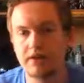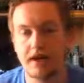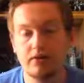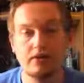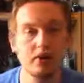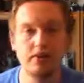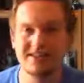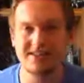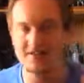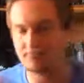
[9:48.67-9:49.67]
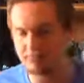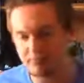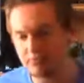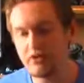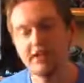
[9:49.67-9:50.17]
I don't know. It's
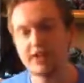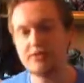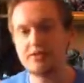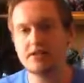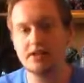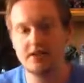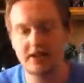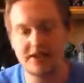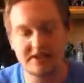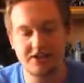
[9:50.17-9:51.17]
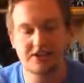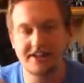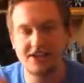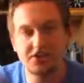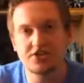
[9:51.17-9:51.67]
really interesting, and they just
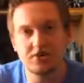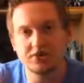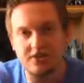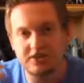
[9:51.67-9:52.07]
don't